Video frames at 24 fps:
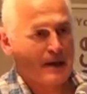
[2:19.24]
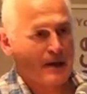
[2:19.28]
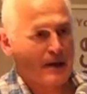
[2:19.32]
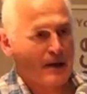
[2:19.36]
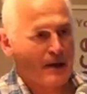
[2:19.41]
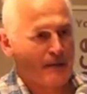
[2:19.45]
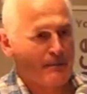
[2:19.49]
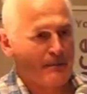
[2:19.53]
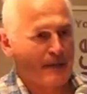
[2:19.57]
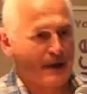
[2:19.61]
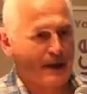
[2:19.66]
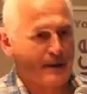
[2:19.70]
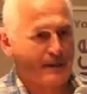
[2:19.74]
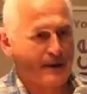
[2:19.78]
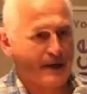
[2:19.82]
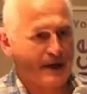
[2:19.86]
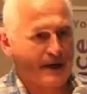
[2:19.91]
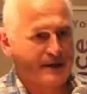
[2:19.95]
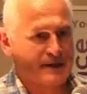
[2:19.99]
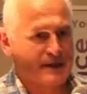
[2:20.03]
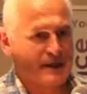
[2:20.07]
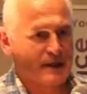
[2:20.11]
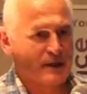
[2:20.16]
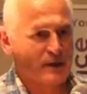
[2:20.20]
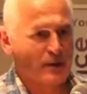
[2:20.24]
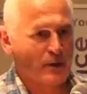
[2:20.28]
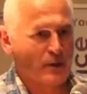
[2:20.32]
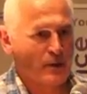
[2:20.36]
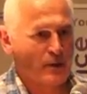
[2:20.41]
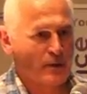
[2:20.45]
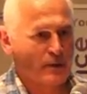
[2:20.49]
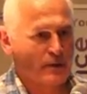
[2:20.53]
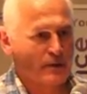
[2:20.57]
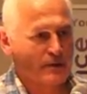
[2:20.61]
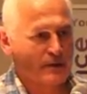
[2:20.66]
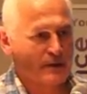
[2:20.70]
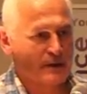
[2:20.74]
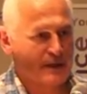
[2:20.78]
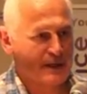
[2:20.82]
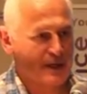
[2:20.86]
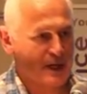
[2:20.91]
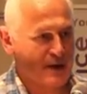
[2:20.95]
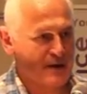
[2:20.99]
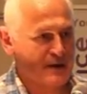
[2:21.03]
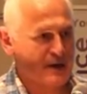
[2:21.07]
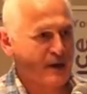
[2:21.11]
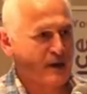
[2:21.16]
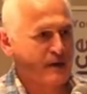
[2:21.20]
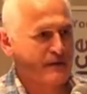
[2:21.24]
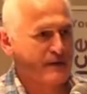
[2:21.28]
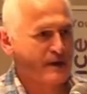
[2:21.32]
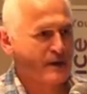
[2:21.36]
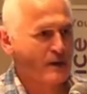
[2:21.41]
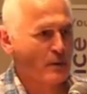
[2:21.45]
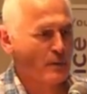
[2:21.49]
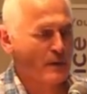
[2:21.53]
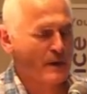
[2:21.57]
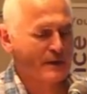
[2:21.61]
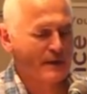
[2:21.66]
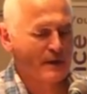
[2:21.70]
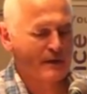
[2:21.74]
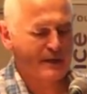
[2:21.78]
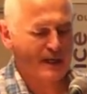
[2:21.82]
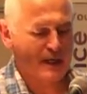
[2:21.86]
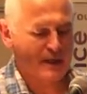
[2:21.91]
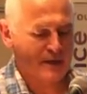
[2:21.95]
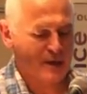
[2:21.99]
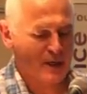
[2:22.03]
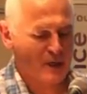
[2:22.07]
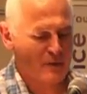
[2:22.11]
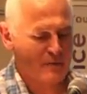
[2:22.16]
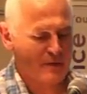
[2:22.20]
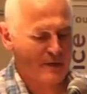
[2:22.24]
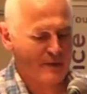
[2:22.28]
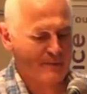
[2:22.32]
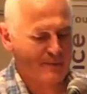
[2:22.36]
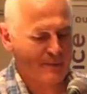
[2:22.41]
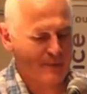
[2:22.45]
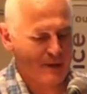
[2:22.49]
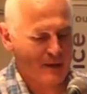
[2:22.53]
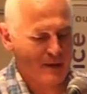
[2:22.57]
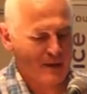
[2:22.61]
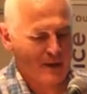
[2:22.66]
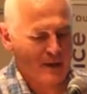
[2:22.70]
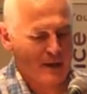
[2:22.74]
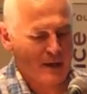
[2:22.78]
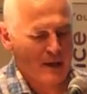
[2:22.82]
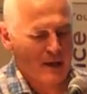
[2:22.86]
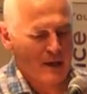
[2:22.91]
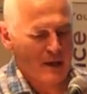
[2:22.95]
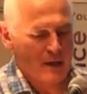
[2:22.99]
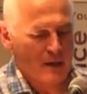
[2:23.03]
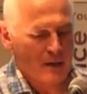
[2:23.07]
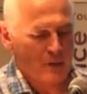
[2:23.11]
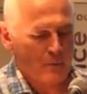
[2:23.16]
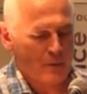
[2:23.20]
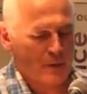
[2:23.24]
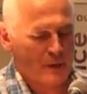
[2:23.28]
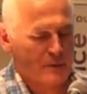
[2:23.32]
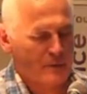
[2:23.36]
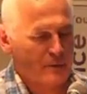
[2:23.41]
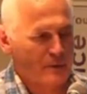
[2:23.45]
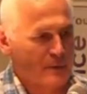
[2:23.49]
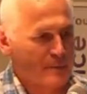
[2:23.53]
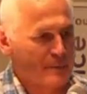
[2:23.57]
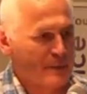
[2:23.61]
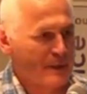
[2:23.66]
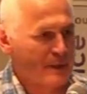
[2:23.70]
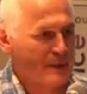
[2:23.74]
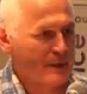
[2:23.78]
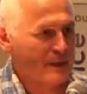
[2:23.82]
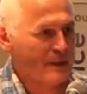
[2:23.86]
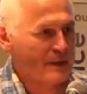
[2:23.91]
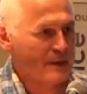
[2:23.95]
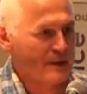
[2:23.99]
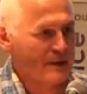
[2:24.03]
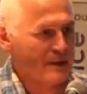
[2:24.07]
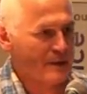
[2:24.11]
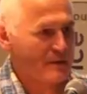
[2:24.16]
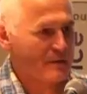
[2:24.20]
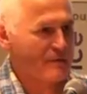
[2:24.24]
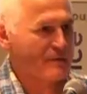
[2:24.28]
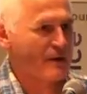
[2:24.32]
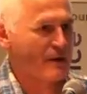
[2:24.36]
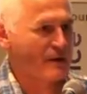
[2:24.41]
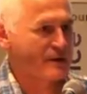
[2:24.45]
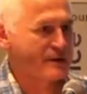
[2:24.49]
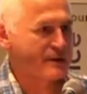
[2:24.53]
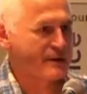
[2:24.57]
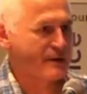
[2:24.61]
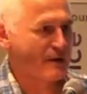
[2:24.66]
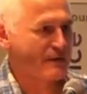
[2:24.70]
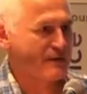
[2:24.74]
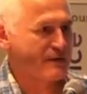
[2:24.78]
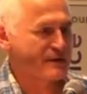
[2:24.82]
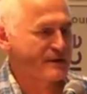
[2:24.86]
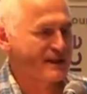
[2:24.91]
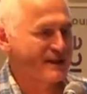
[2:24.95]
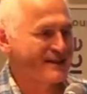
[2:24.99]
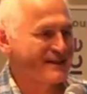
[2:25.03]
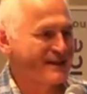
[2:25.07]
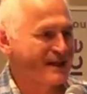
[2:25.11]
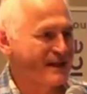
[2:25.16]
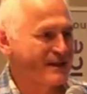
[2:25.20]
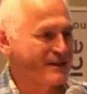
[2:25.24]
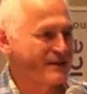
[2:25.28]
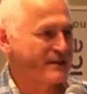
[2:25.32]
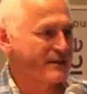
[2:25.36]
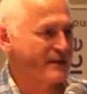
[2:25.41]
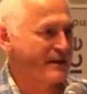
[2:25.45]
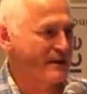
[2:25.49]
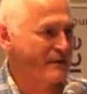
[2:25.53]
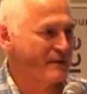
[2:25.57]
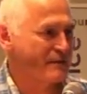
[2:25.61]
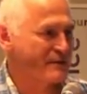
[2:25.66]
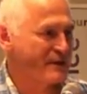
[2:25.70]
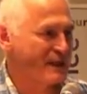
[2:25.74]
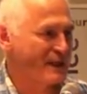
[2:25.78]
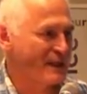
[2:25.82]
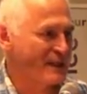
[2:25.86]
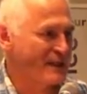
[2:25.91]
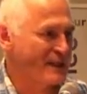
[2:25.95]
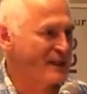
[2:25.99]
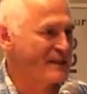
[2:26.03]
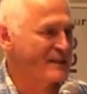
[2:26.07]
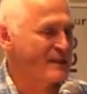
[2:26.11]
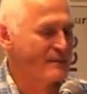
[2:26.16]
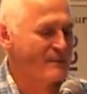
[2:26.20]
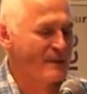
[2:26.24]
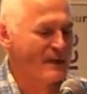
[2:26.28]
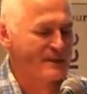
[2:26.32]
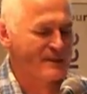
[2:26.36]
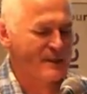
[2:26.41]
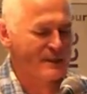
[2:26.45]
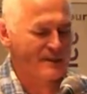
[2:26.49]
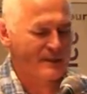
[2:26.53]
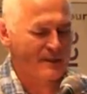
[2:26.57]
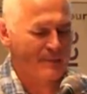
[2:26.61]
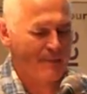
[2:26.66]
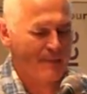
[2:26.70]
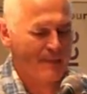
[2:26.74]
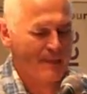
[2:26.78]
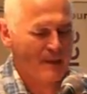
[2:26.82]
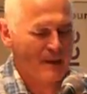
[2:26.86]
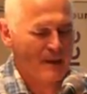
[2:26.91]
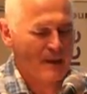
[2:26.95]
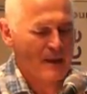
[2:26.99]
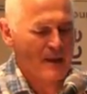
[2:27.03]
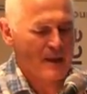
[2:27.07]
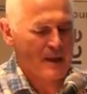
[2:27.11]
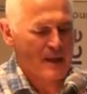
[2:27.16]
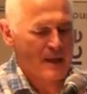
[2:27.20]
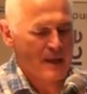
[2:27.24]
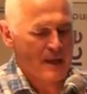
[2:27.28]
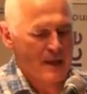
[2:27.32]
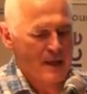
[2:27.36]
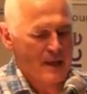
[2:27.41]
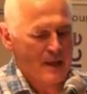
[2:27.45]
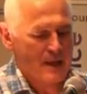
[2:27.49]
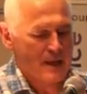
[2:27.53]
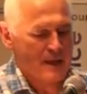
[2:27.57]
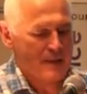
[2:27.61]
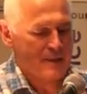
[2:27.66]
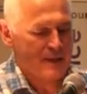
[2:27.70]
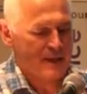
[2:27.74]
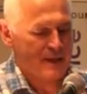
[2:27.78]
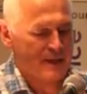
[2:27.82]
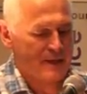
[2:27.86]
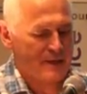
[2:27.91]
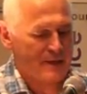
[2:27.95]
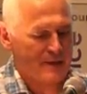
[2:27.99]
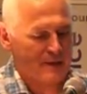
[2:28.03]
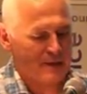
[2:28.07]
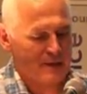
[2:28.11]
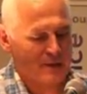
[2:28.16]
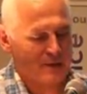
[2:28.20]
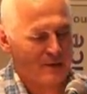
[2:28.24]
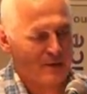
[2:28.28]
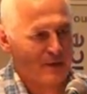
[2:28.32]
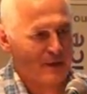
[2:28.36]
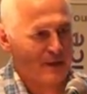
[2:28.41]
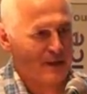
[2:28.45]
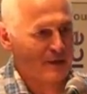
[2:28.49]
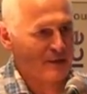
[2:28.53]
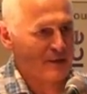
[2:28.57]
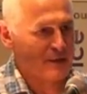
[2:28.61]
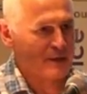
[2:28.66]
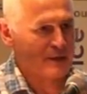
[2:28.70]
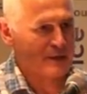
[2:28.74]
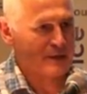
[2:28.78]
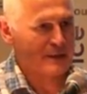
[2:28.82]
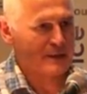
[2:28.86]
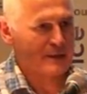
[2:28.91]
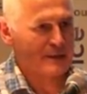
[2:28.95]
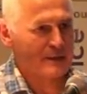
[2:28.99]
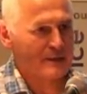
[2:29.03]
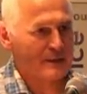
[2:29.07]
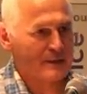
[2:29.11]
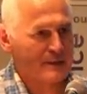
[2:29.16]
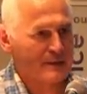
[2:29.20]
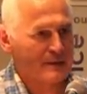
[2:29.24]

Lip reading: minimizing your carryover, your winter carryover, which will be a function of the success of sanitation measures. And then during the